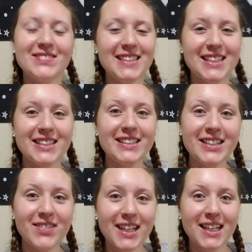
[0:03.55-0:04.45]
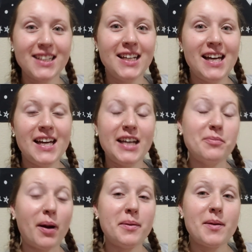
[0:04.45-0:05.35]
We are leaving
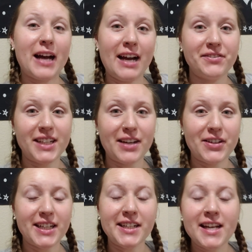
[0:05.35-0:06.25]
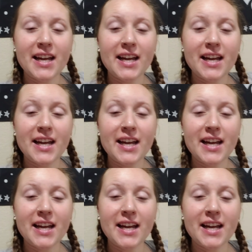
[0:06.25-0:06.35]
in probably about half an hour.